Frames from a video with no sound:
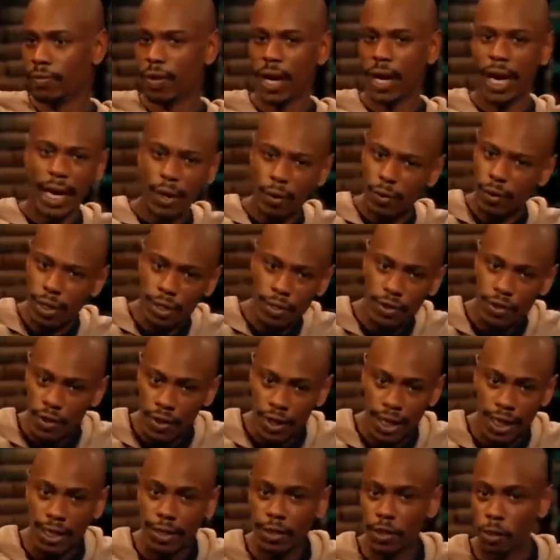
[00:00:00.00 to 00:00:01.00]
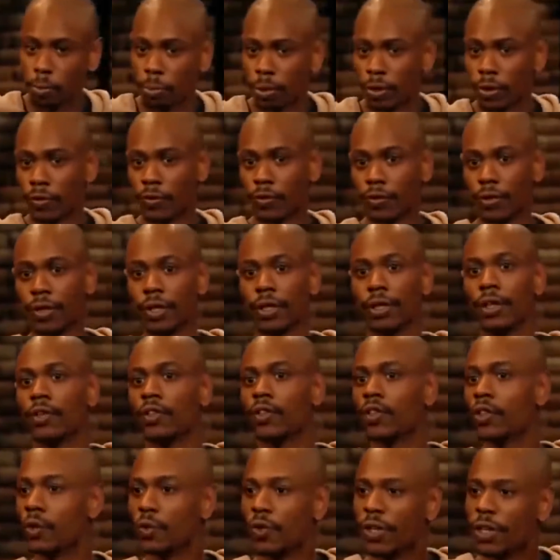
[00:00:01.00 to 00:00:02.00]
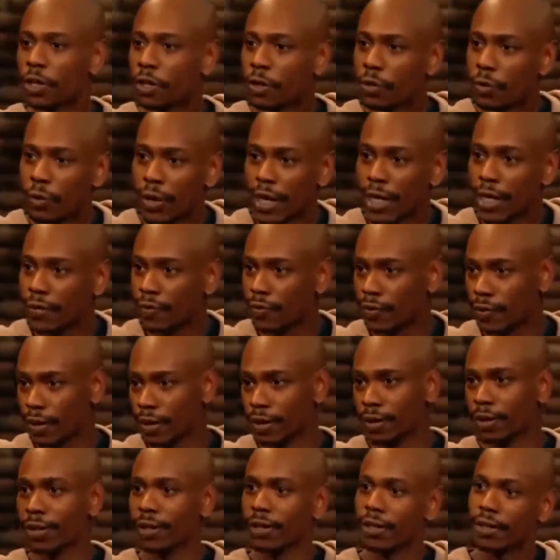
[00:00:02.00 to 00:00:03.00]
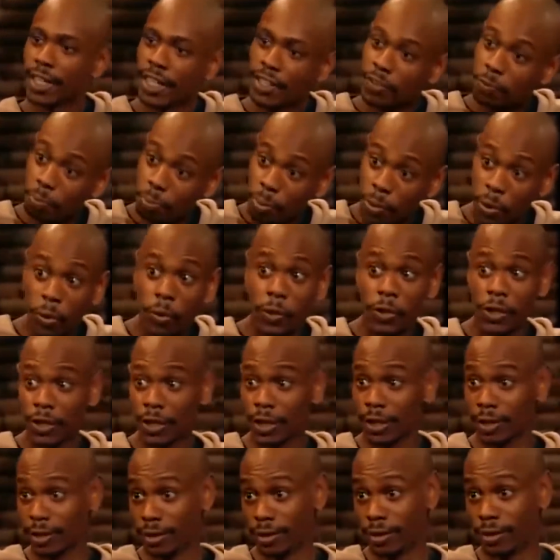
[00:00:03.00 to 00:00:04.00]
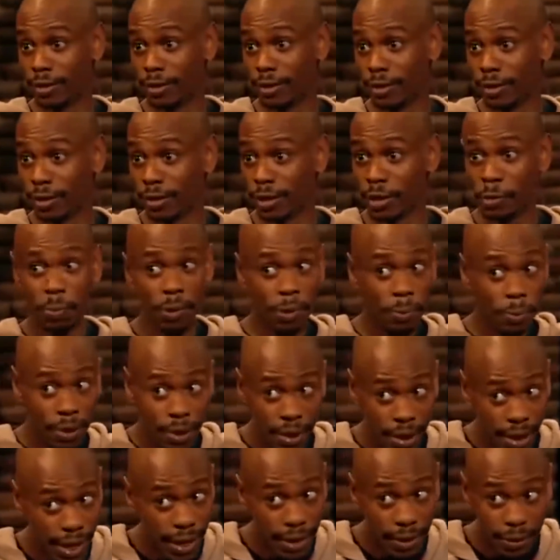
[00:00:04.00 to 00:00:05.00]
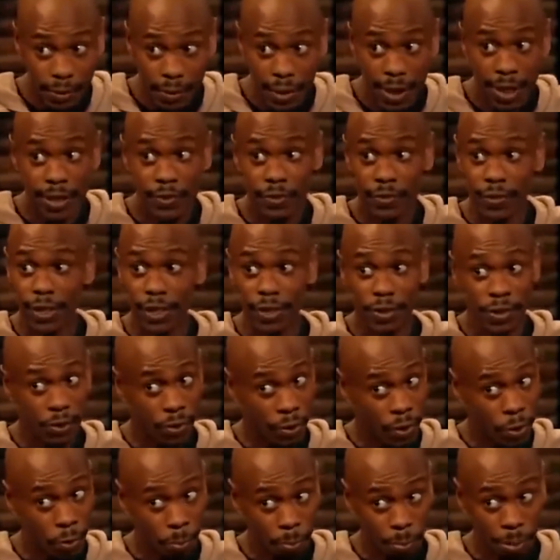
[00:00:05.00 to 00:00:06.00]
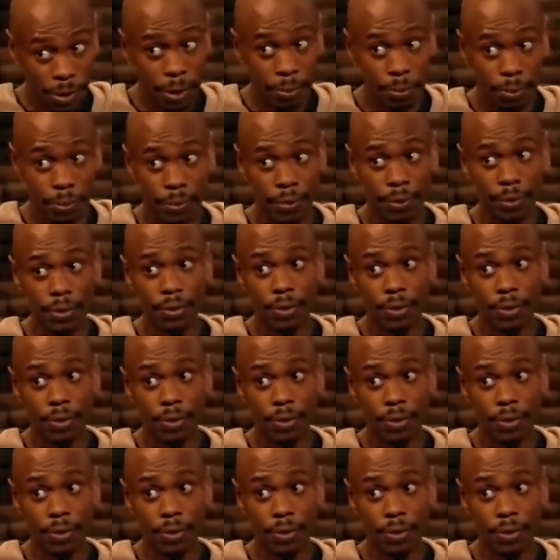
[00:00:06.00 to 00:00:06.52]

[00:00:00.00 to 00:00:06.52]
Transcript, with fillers: I don't understand this person, so they're crazy. That's bullshit. These people are not crazy, they're strong people.